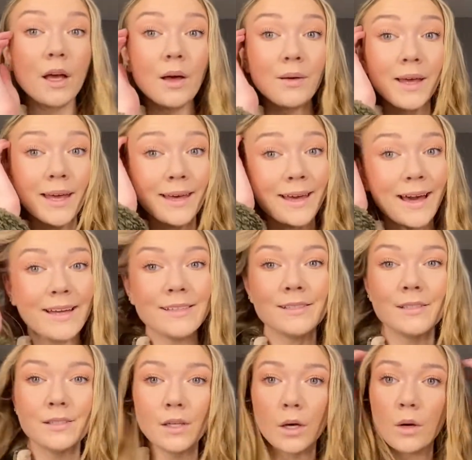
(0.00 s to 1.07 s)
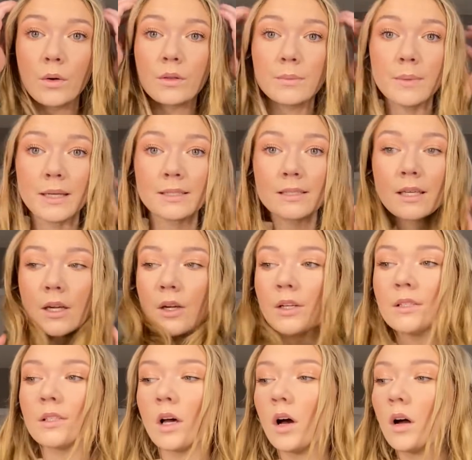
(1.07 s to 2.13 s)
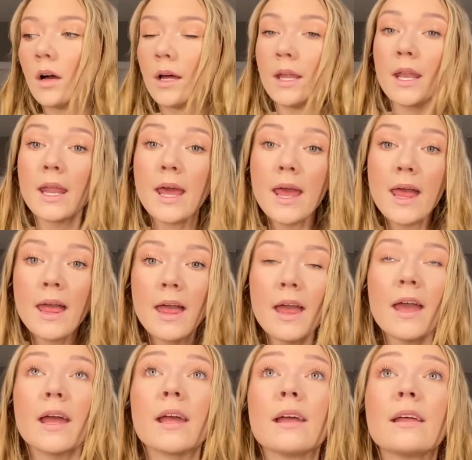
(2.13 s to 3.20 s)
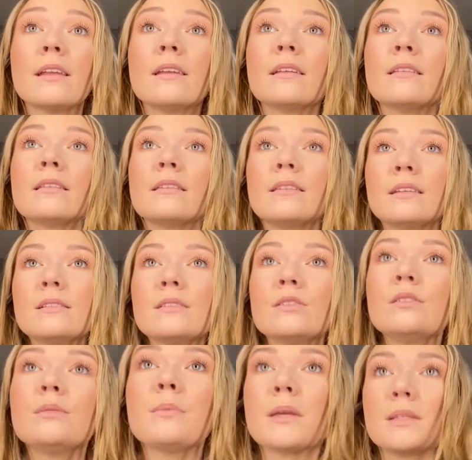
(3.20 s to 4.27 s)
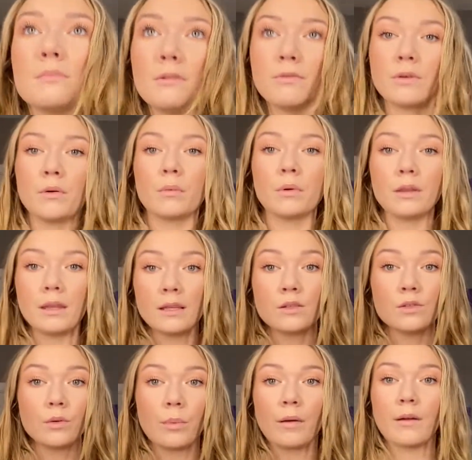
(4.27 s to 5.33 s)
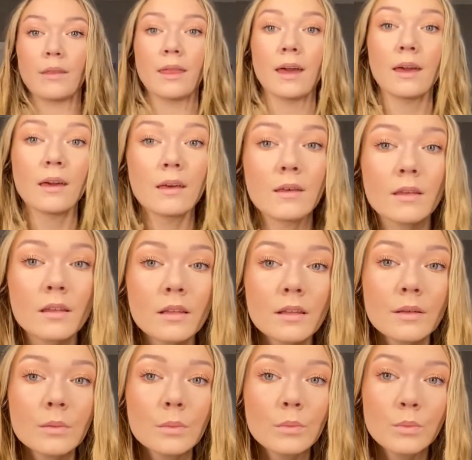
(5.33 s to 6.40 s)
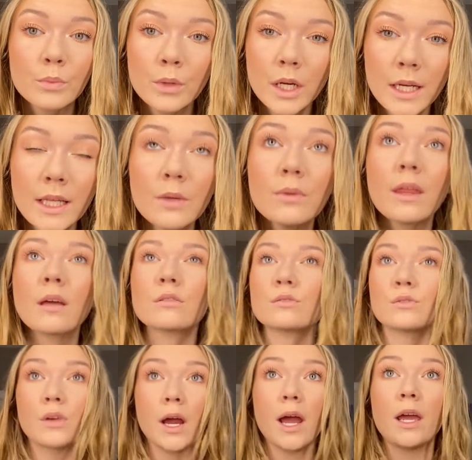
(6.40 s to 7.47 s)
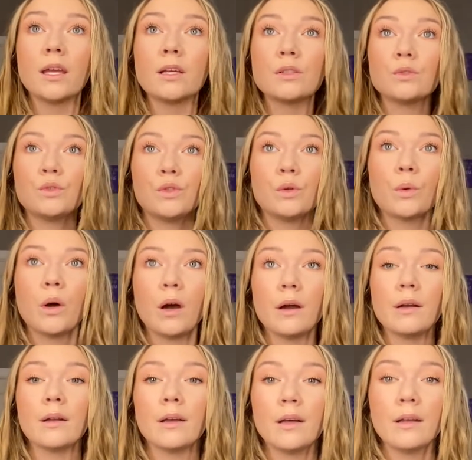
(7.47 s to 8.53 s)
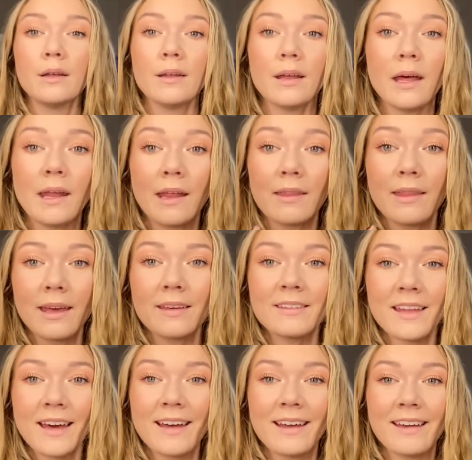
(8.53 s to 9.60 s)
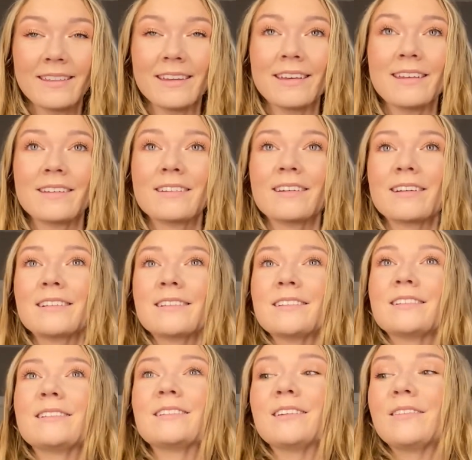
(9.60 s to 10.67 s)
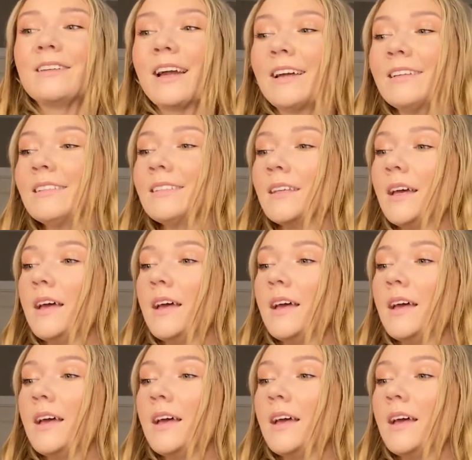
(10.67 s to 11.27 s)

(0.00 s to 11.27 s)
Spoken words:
Okay guys, so the mascara is on, and this just makes me feel really super like pretty without trying too hard, and I like that. I think it looks so nice.